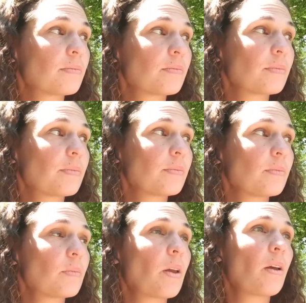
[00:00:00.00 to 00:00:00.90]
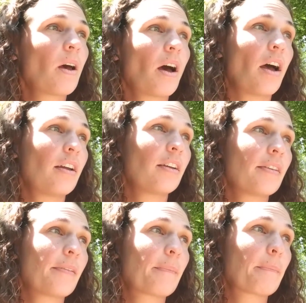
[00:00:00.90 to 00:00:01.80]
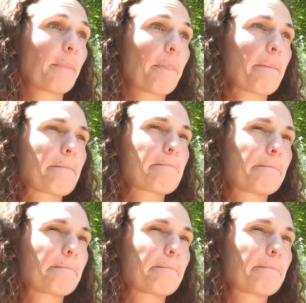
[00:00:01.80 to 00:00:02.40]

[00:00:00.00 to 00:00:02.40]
Thinking that he was maybe gonna